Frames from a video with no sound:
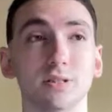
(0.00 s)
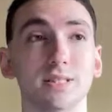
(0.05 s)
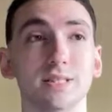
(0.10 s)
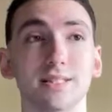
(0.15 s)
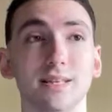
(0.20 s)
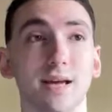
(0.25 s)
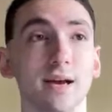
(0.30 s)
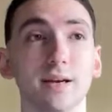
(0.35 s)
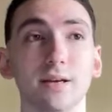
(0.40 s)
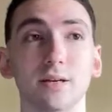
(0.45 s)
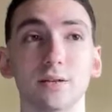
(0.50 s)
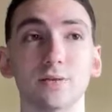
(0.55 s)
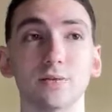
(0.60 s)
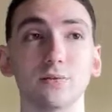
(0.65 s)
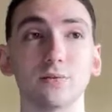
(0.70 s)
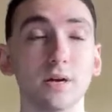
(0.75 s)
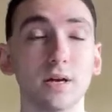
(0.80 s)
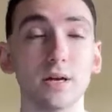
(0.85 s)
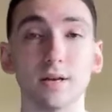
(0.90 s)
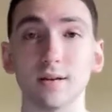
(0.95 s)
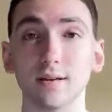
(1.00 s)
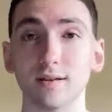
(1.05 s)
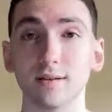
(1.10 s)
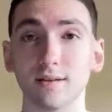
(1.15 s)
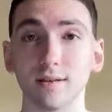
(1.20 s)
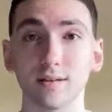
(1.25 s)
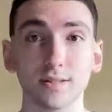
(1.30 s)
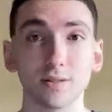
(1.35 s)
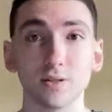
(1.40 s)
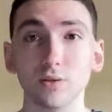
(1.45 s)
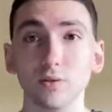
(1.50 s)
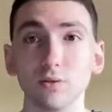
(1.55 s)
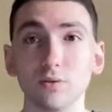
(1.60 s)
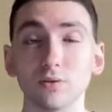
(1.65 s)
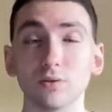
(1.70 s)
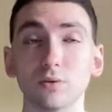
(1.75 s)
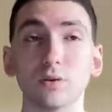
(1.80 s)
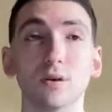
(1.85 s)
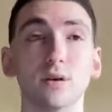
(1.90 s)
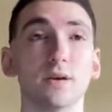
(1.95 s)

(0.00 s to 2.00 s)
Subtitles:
inside you. It's you.